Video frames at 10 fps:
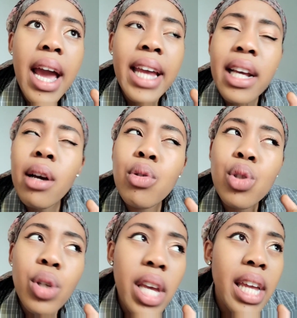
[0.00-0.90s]
And I was
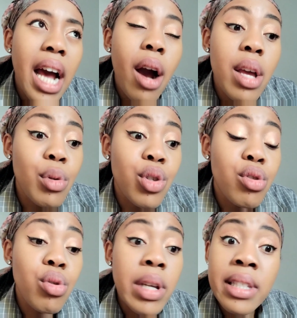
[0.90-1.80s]
looking at how he was
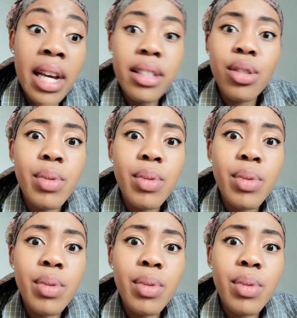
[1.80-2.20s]
just so excited to